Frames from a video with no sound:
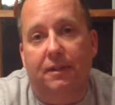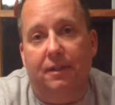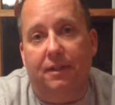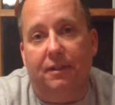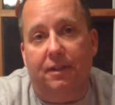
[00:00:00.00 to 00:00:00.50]

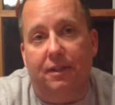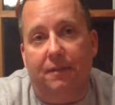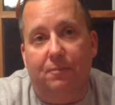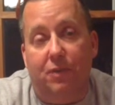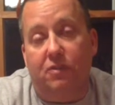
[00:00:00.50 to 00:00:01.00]
and
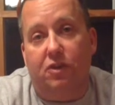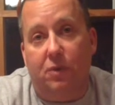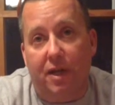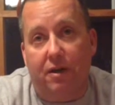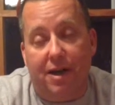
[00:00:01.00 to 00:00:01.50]
until
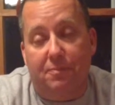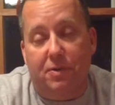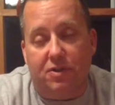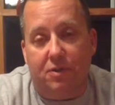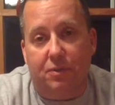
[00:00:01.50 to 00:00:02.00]
we all got
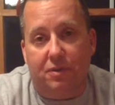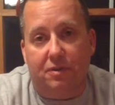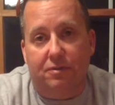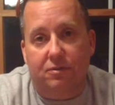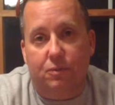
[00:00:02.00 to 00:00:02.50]
busy
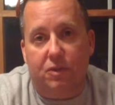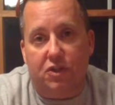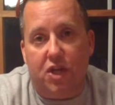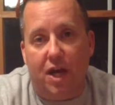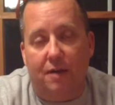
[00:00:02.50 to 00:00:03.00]
with
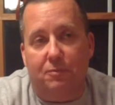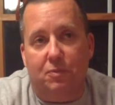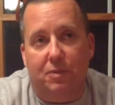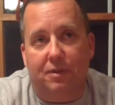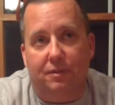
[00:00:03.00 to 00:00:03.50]
jobs.
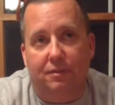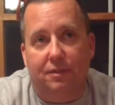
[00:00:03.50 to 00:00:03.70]
But